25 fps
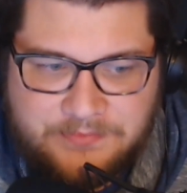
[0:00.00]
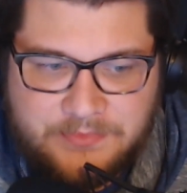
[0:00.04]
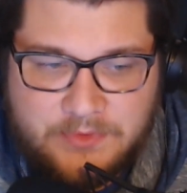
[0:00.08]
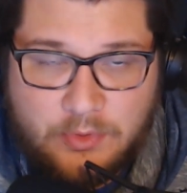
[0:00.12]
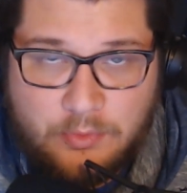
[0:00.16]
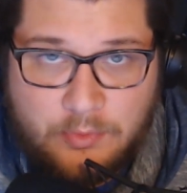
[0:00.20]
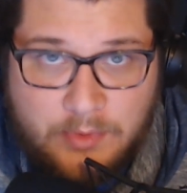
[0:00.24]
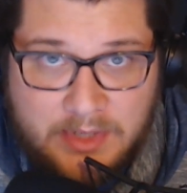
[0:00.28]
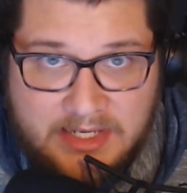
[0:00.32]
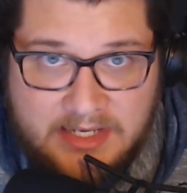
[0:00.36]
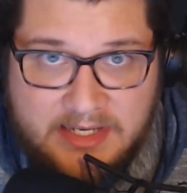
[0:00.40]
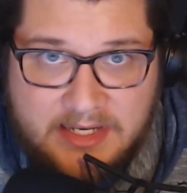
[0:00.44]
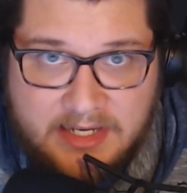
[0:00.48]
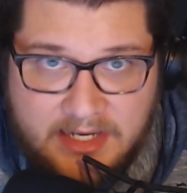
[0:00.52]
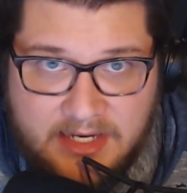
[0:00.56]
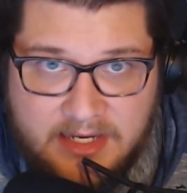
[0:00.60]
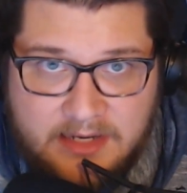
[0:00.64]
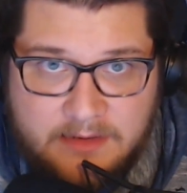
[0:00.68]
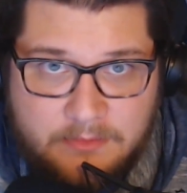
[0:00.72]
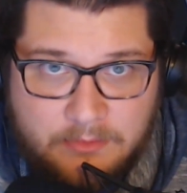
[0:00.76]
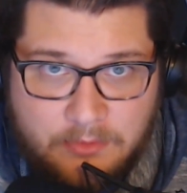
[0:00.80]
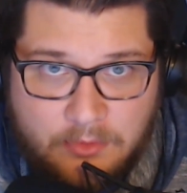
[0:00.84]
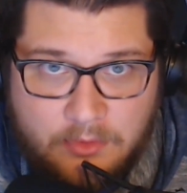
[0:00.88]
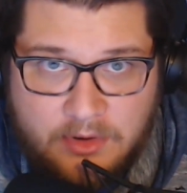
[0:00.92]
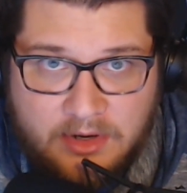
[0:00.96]
We need
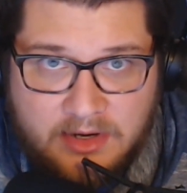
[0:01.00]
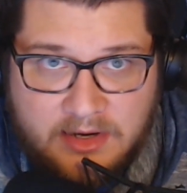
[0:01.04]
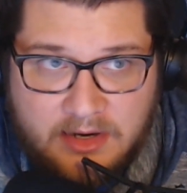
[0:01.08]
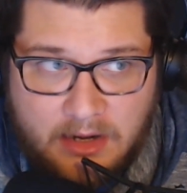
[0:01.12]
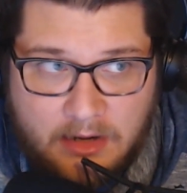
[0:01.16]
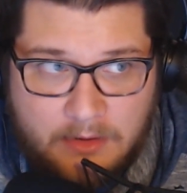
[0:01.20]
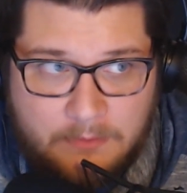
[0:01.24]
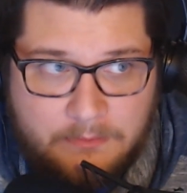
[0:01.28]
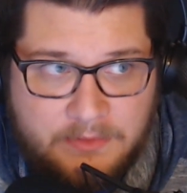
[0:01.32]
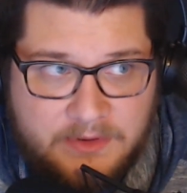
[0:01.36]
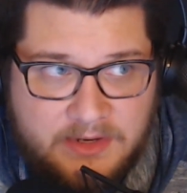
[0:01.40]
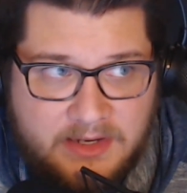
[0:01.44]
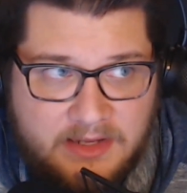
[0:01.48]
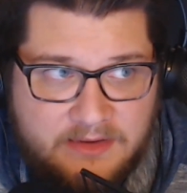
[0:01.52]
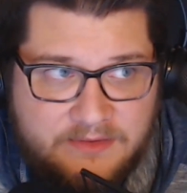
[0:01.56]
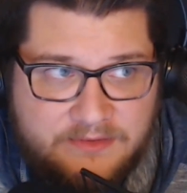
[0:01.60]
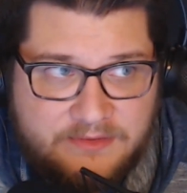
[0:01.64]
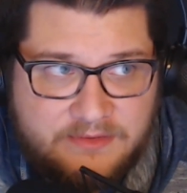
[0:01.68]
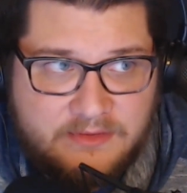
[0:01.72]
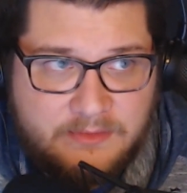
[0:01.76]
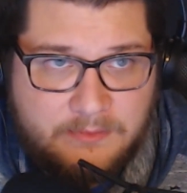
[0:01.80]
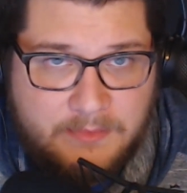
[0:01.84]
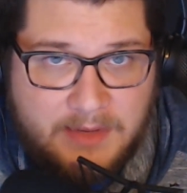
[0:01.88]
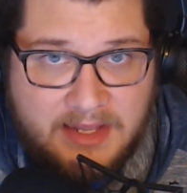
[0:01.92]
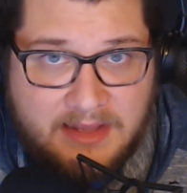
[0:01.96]
more companies
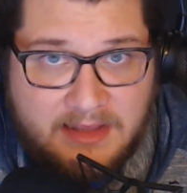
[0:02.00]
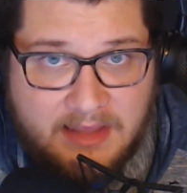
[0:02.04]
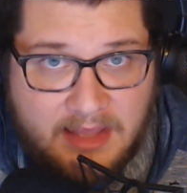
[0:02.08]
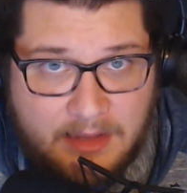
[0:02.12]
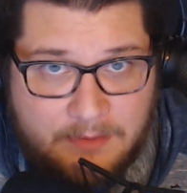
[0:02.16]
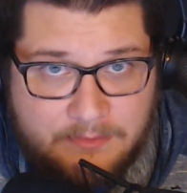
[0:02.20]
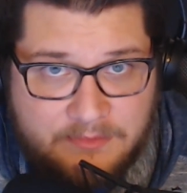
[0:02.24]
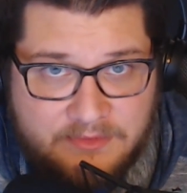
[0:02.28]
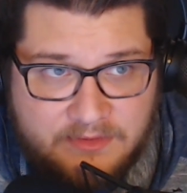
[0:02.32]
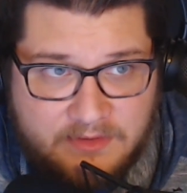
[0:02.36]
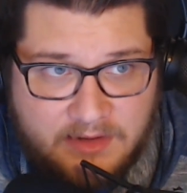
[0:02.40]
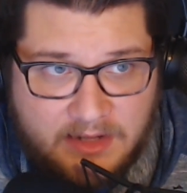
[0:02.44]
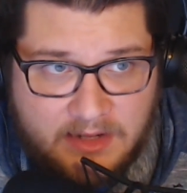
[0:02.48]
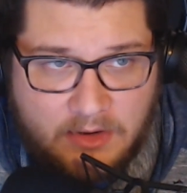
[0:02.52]
to make games